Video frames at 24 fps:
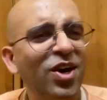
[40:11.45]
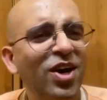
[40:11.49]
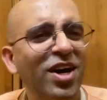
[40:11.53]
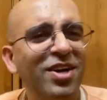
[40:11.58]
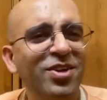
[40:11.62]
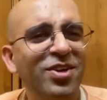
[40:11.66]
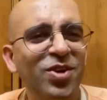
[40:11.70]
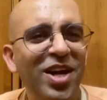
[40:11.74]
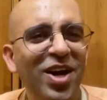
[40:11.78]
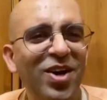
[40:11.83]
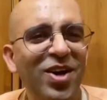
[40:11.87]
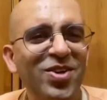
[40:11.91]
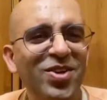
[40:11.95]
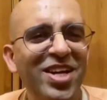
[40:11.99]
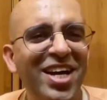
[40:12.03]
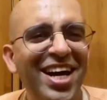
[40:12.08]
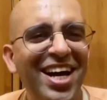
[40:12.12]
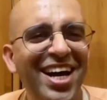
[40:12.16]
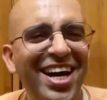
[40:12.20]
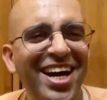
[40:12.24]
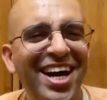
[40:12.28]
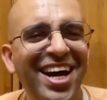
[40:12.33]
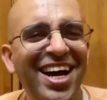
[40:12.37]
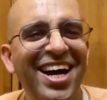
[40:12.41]
No doubt.
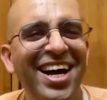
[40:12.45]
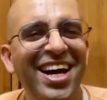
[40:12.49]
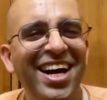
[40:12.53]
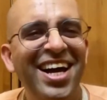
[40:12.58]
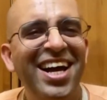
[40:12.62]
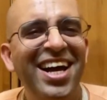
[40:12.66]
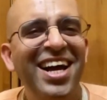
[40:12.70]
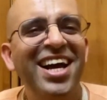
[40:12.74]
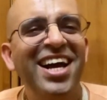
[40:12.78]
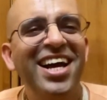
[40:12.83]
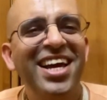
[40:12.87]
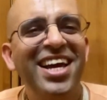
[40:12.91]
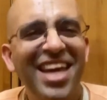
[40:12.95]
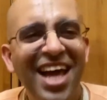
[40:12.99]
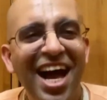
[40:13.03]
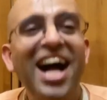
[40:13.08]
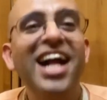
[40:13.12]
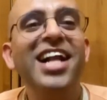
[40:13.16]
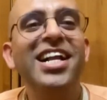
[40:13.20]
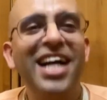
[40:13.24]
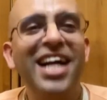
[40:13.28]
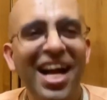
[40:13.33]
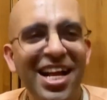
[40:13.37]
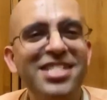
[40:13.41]

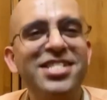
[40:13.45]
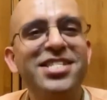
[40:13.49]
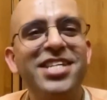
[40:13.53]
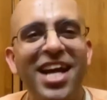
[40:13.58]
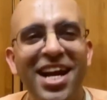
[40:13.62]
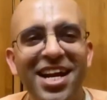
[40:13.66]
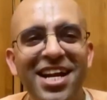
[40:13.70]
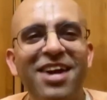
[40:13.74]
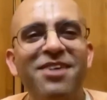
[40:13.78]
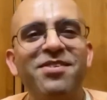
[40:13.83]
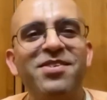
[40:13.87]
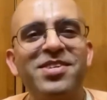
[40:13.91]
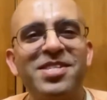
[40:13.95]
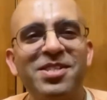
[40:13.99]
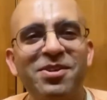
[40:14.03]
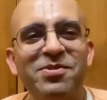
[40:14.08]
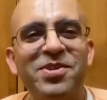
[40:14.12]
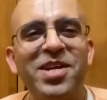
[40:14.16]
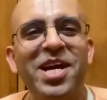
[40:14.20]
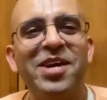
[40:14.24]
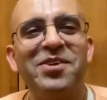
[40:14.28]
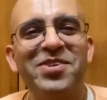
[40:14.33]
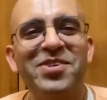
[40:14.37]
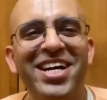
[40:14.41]
Yeah, I'll chant after
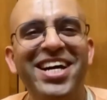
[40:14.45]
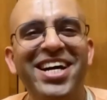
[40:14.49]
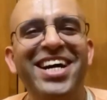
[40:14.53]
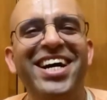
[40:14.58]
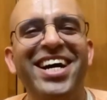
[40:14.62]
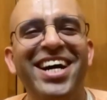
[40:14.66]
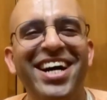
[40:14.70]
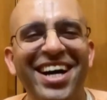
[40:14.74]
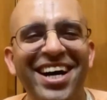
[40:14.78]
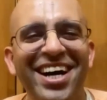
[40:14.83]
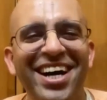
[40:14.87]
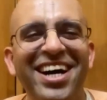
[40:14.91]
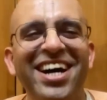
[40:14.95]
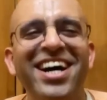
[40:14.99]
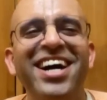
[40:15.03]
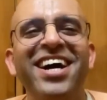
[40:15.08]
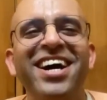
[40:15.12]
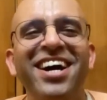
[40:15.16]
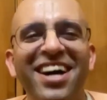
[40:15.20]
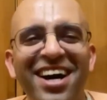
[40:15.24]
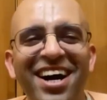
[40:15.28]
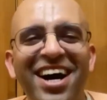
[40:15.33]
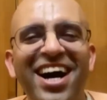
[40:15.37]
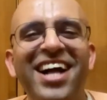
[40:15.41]
some time.
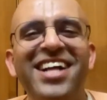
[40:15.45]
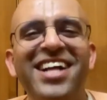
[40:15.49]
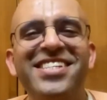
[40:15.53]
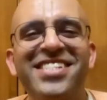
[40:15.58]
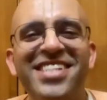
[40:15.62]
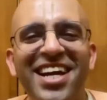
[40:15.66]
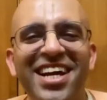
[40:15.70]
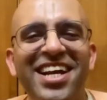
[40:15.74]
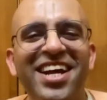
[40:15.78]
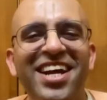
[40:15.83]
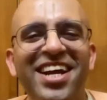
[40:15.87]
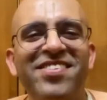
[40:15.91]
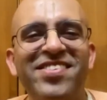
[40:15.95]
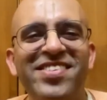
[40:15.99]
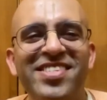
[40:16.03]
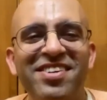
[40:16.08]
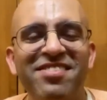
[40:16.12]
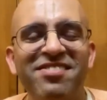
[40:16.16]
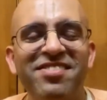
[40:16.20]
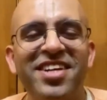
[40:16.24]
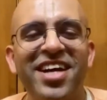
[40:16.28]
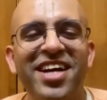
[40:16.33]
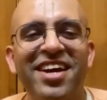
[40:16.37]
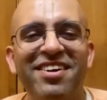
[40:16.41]
I'll chant after
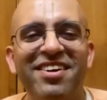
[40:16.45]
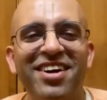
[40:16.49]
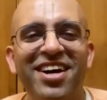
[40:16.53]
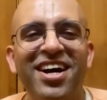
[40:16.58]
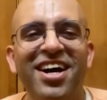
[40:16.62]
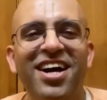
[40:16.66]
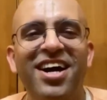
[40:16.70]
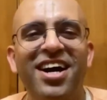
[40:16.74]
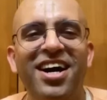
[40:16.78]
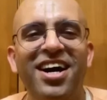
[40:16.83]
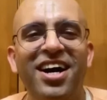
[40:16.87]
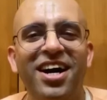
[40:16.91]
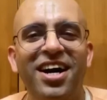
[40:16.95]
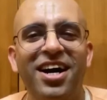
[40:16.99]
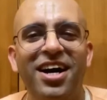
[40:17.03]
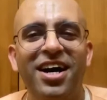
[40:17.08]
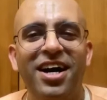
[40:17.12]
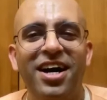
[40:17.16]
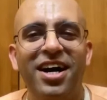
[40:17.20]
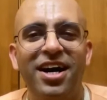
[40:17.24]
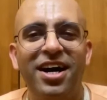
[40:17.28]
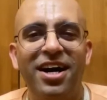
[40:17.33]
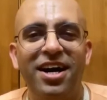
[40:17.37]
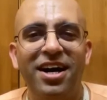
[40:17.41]
some time.
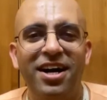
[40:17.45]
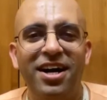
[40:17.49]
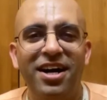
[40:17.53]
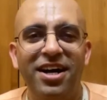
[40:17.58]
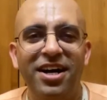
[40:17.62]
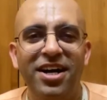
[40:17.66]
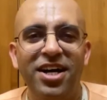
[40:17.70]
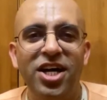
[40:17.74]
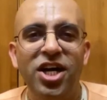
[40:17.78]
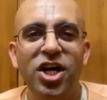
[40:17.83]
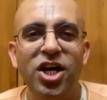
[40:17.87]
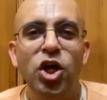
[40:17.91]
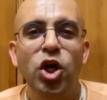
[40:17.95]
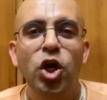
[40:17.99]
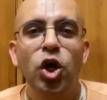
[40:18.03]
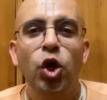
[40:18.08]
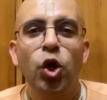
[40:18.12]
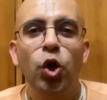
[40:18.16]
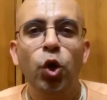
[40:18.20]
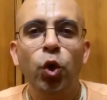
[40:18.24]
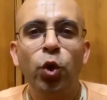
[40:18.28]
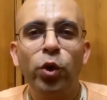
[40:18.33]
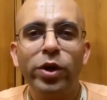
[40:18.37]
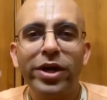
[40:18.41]

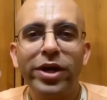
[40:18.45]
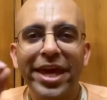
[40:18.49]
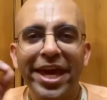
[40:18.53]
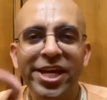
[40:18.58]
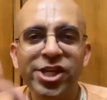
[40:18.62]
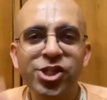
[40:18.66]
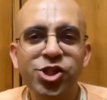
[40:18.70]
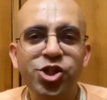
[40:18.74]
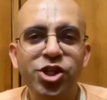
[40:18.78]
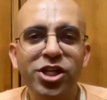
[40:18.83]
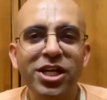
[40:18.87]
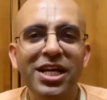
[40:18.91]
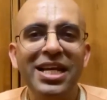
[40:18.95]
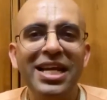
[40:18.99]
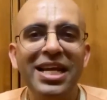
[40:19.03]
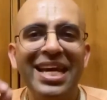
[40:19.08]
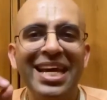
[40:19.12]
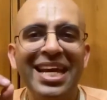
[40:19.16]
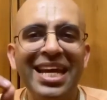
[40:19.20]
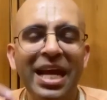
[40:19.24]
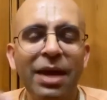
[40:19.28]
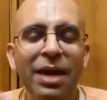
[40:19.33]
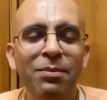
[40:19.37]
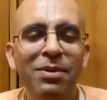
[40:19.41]
Occasional
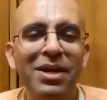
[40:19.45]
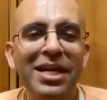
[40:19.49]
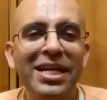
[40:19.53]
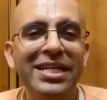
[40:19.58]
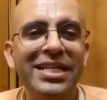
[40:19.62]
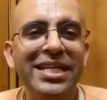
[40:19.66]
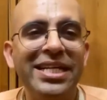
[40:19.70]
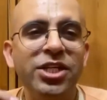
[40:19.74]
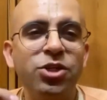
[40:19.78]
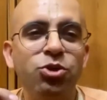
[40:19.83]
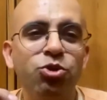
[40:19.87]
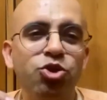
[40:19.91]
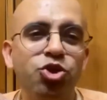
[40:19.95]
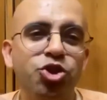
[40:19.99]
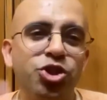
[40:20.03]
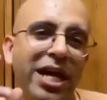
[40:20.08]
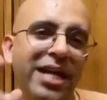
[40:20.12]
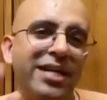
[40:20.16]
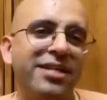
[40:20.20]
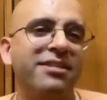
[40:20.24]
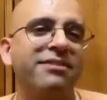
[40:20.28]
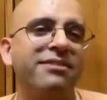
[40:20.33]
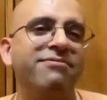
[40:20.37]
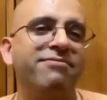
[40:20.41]
inability to
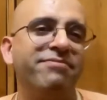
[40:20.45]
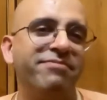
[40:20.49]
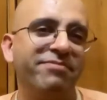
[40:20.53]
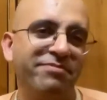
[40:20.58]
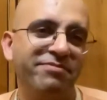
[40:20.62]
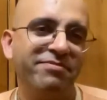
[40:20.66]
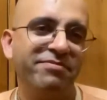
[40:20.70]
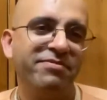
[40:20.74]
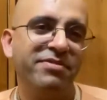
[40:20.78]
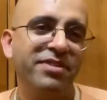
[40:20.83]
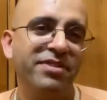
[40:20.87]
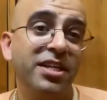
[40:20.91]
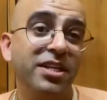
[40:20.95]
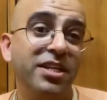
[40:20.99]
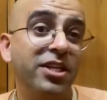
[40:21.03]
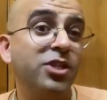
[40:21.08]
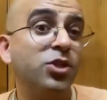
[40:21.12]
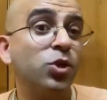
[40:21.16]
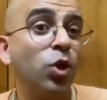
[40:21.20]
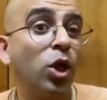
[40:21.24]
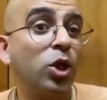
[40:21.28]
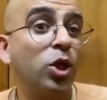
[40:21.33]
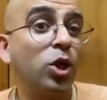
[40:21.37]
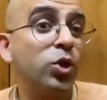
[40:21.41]
chant
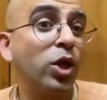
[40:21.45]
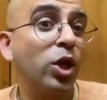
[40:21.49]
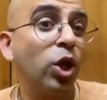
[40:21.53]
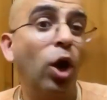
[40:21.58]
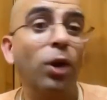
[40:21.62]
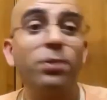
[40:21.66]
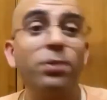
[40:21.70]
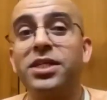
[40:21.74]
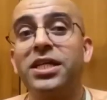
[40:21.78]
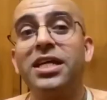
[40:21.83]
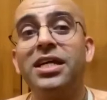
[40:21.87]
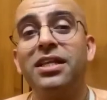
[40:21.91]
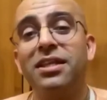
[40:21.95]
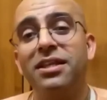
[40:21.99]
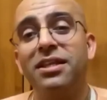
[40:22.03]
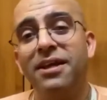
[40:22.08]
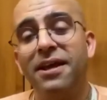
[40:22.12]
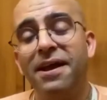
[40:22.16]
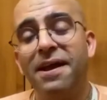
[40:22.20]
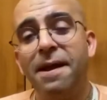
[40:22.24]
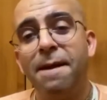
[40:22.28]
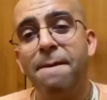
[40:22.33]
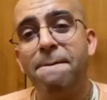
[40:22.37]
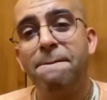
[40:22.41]
is also an obstacle.
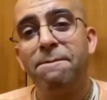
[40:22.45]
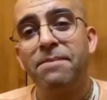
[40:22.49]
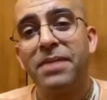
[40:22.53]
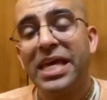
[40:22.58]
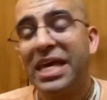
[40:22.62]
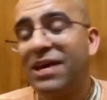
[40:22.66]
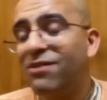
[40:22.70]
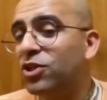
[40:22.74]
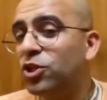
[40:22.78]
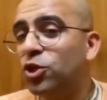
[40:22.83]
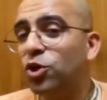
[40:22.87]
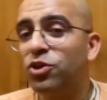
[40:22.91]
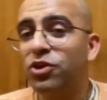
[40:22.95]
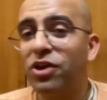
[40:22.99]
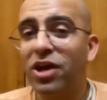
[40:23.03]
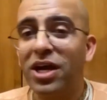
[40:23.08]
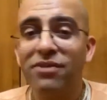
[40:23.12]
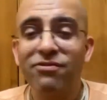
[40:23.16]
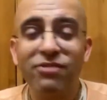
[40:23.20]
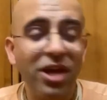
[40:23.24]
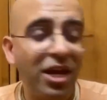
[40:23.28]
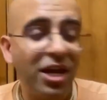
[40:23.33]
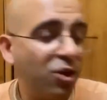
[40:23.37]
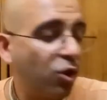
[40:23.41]
Even though
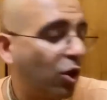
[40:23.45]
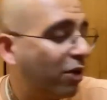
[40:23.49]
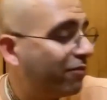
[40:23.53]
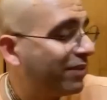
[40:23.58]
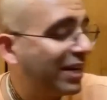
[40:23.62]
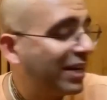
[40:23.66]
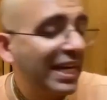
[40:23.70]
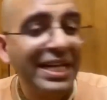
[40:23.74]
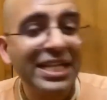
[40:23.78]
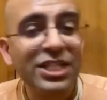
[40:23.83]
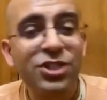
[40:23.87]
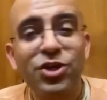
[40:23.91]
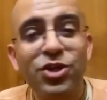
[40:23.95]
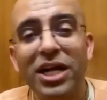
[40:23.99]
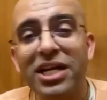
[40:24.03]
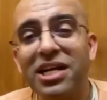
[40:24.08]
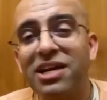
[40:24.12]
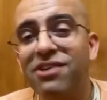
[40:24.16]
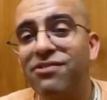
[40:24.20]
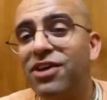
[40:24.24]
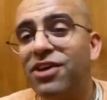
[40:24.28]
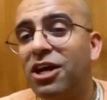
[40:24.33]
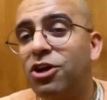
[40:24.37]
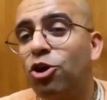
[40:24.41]
we are not feeling
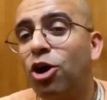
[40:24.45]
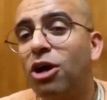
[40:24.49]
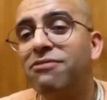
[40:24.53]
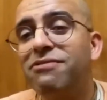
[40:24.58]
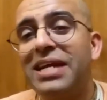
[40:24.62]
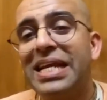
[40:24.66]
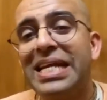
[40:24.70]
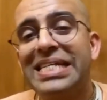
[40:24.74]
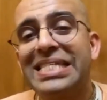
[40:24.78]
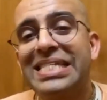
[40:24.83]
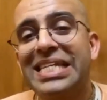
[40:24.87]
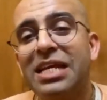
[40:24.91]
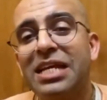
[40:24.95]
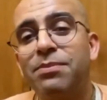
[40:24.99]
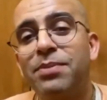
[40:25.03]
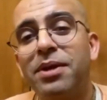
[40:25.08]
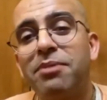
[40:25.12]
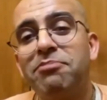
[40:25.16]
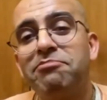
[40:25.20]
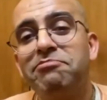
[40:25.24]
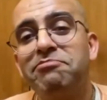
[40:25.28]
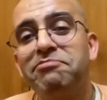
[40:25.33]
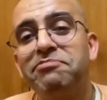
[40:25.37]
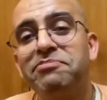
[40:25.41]
distracted, we are not feeling
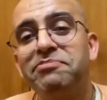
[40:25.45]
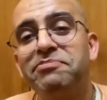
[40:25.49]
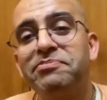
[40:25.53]
sleepy.